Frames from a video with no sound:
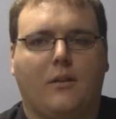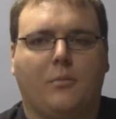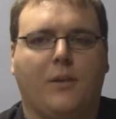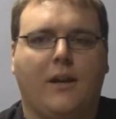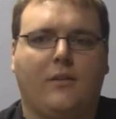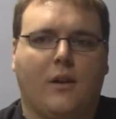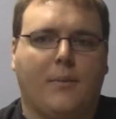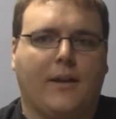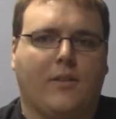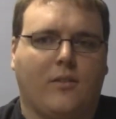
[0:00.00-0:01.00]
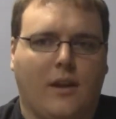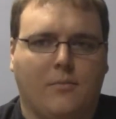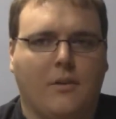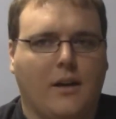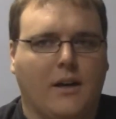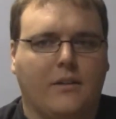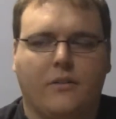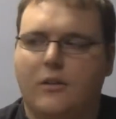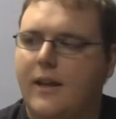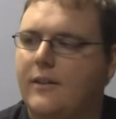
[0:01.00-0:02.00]
It still plays about the same.
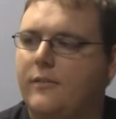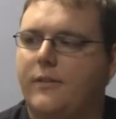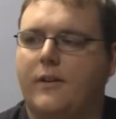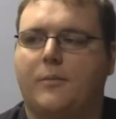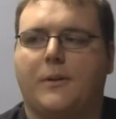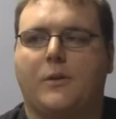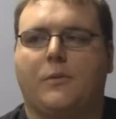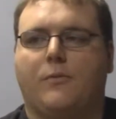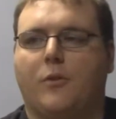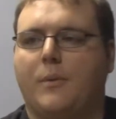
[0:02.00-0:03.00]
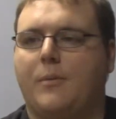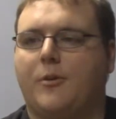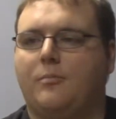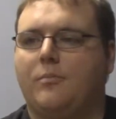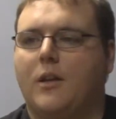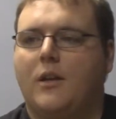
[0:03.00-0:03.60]
Still lots of fun, especially with 4 people.